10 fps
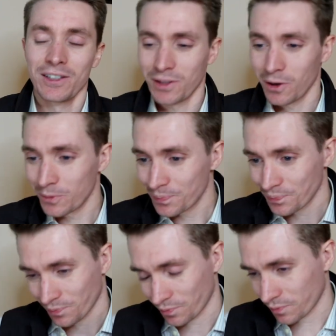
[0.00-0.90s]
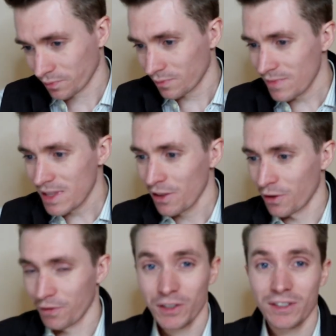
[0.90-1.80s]
So
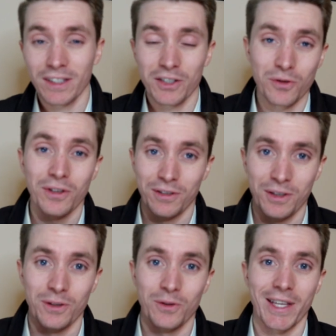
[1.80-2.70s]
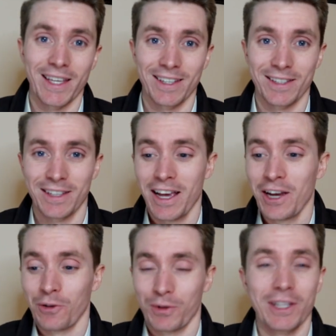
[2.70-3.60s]
the first thing that you can do is
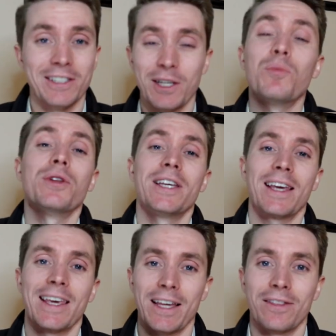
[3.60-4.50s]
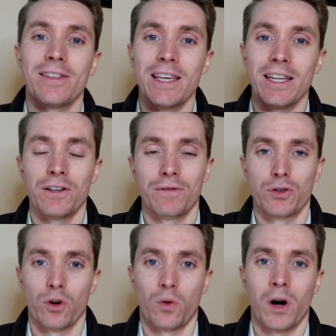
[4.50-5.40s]
really simply get the
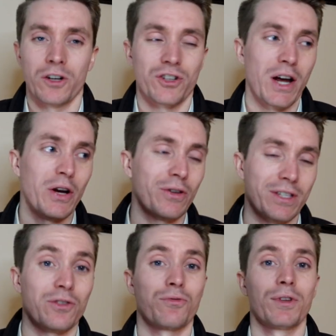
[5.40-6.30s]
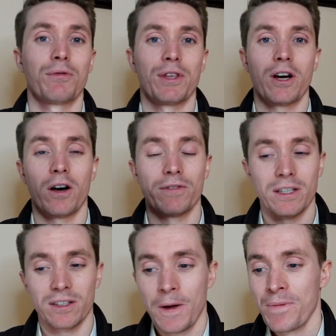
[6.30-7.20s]
individual watch. Now I know it sounds really, really
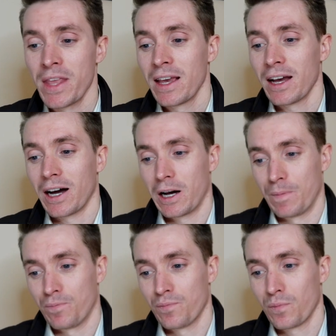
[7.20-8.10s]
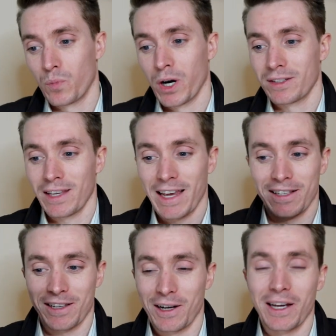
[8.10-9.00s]
obvious, um, but
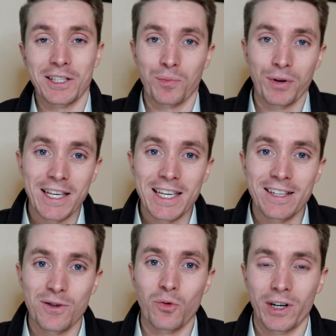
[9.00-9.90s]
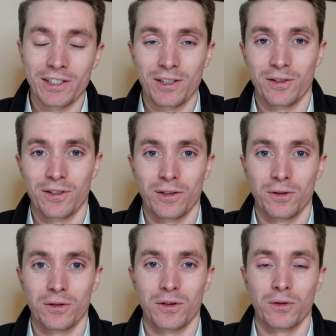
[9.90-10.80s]
it's a, it's a pretty easy one to,
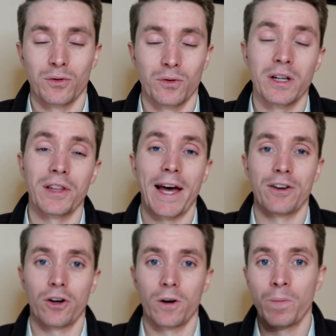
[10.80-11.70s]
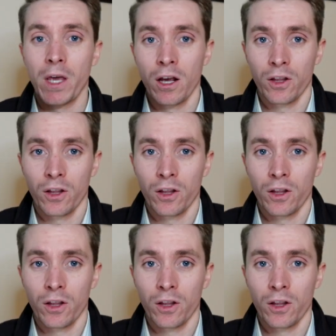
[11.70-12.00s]
to, to land on.